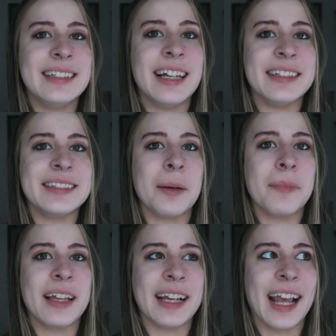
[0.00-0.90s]
done
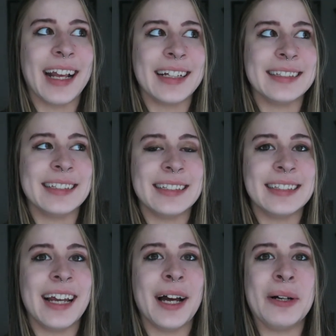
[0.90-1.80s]
something, and
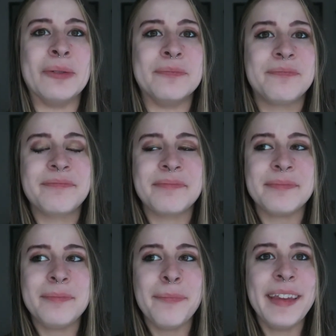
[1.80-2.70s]
now
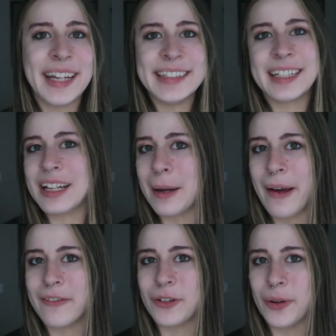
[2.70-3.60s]
he's going to
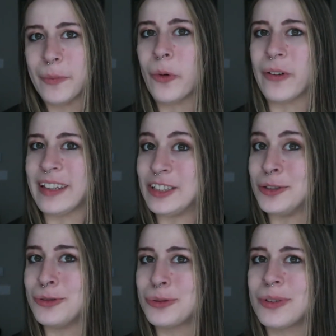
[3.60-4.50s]
come after her more than
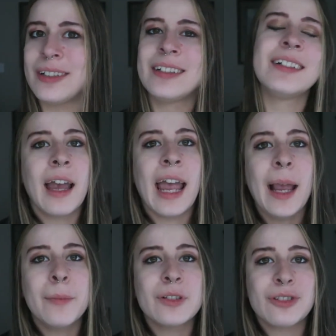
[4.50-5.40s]
usual.
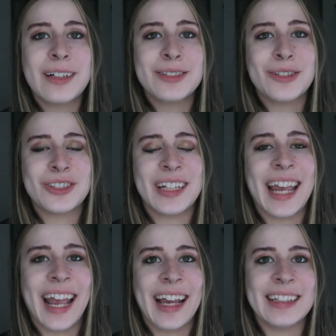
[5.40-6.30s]
Amber tries all she
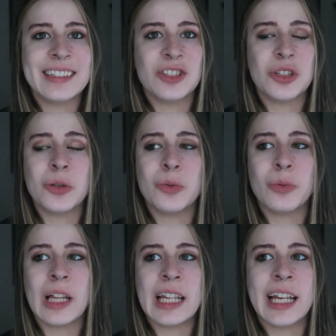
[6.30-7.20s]
can to
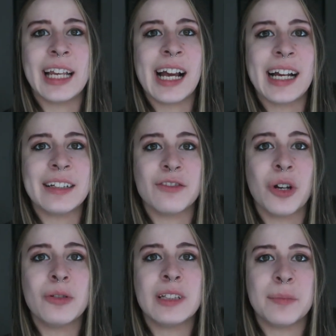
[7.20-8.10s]
really kind of
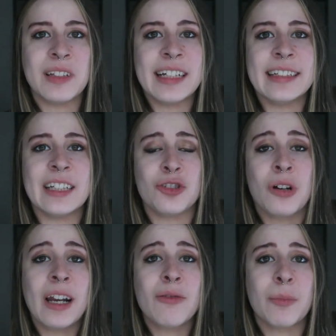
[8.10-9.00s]
go to the police and
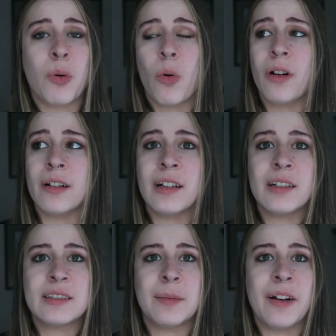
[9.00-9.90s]
try to report
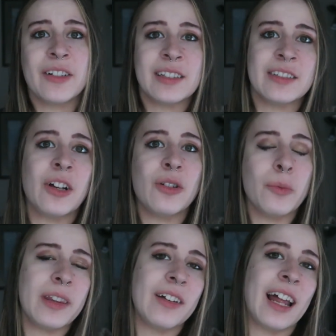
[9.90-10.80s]
Samara's assault
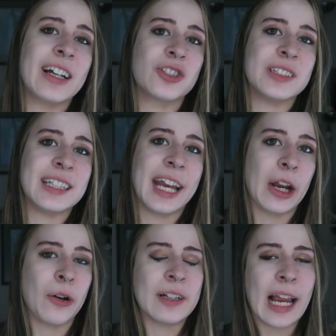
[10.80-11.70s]
without actually saying
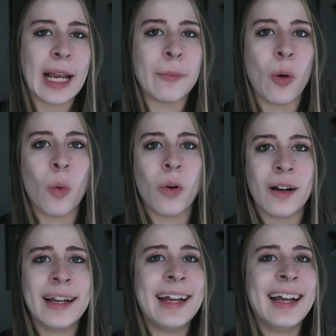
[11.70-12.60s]
her name
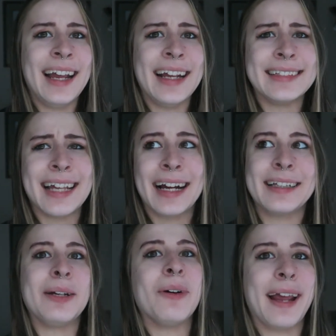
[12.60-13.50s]
or
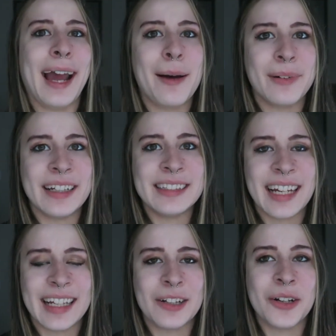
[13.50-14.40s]
exactly what happened.
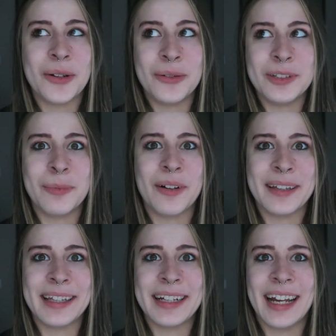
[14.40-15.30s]
And I know you
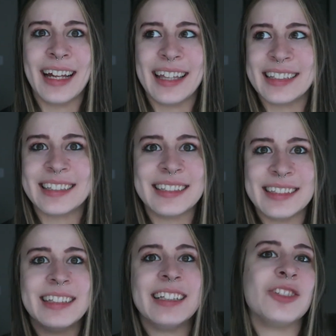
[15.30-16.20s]
probably think
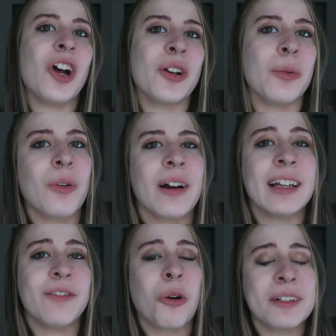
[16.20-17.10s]
it's not going to work,
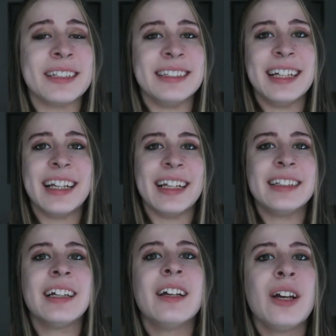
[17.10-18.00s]
and of course it didn't.